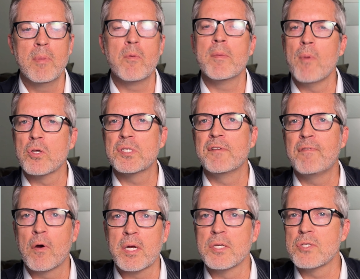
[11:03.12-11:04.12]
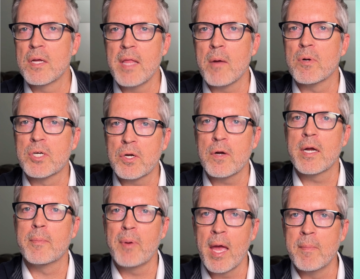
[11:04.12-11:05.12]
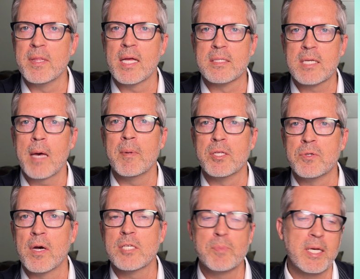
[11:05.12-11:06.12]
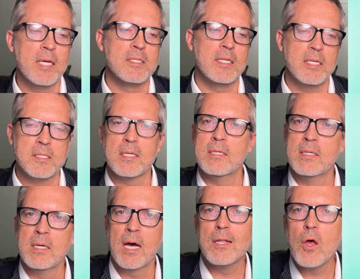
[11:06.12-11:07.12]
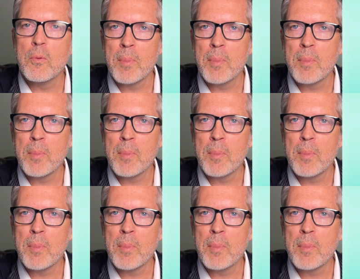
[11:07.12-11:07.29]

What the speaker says: but we mostly focus on that recurring payment that's coming to us because it is a loan